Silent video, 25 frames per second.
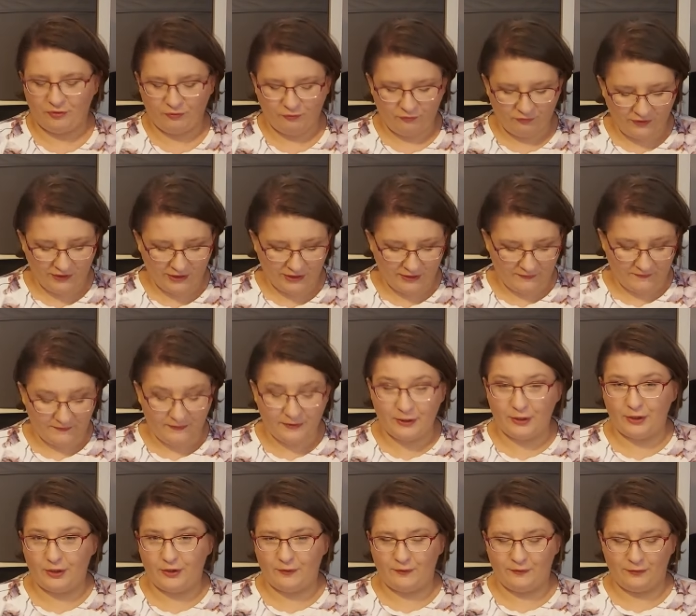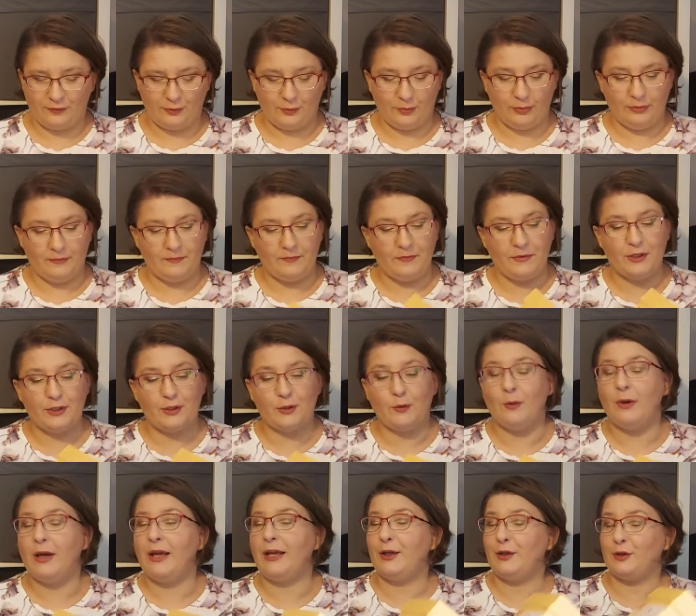very, very comfortable.
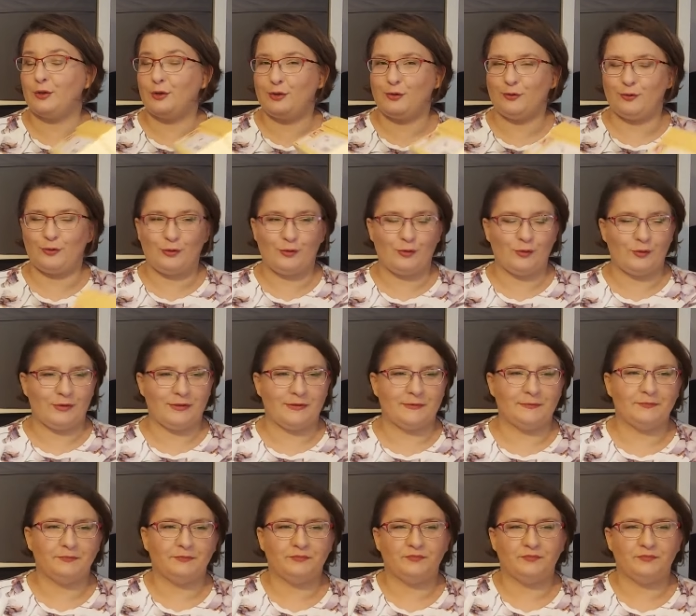So I got those shoes.